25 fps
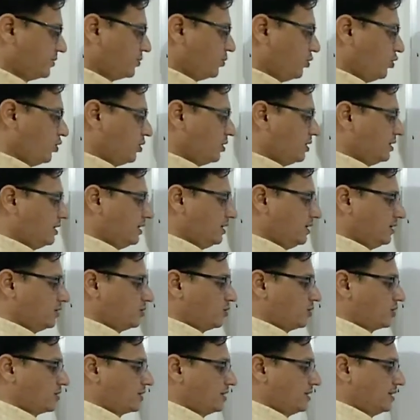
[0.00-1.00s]
both these
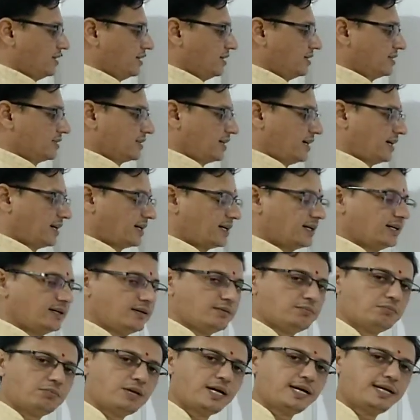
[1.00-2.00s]
oxygens are
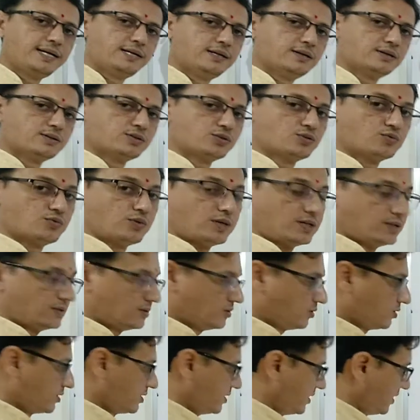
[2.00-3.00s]
in -1
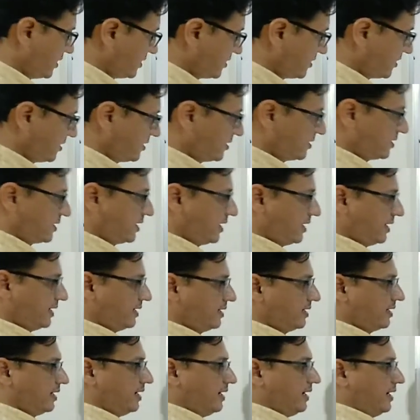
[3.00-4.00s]
oxidation
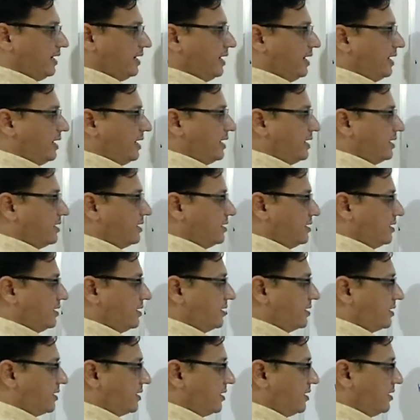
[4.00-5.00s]
state and
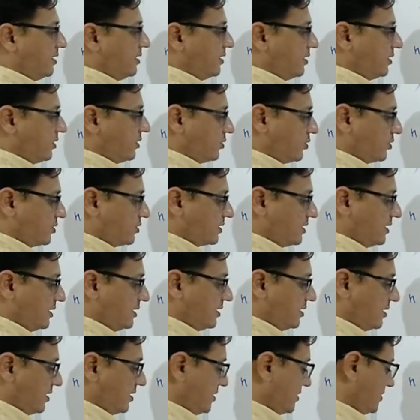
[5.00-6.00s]
the other
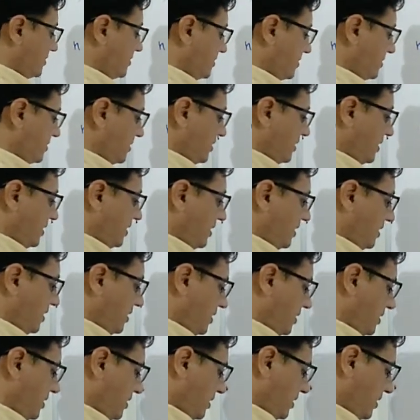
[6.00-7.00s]
oxygens
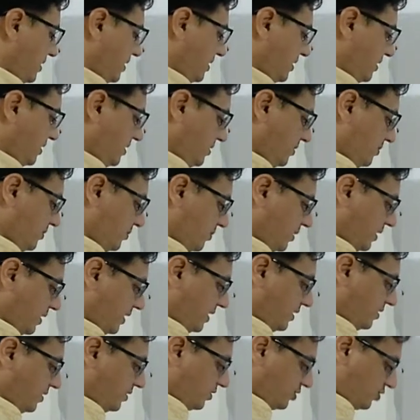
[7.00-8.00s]
are in
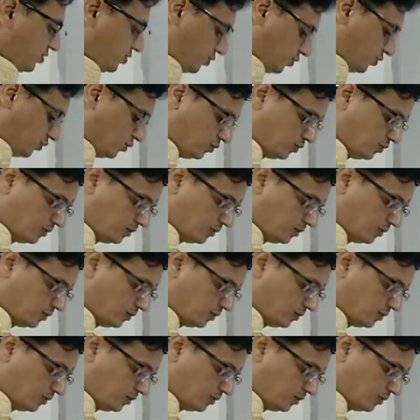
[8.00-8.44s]
-2.